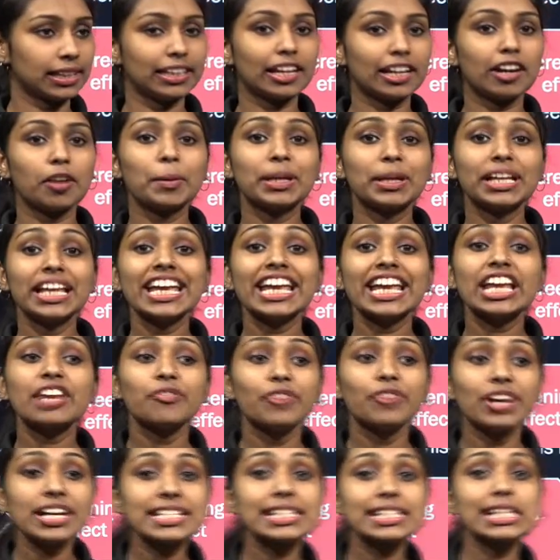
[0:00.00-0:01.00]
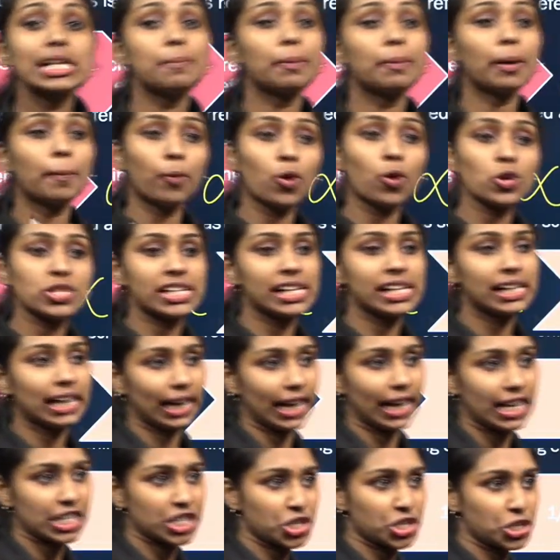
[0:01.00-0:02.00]
There will be the inversely proportional
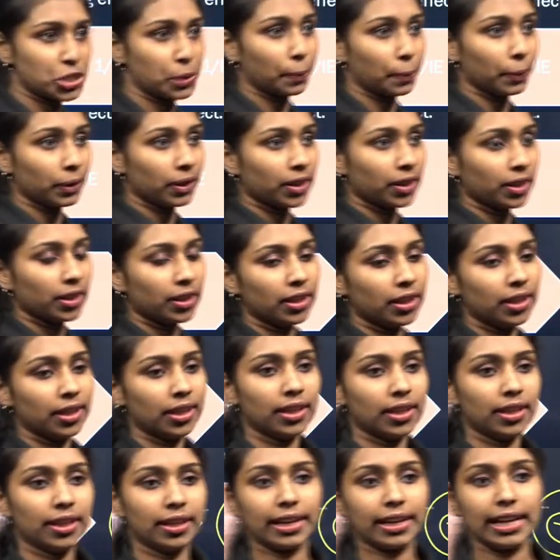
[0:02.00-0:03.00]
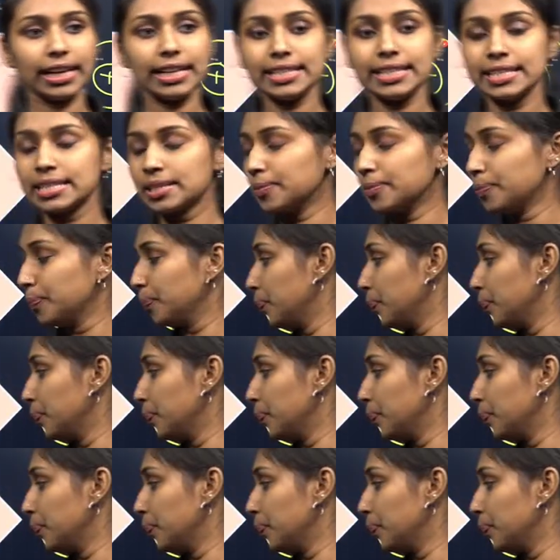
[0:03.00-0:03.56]
relationship. Right?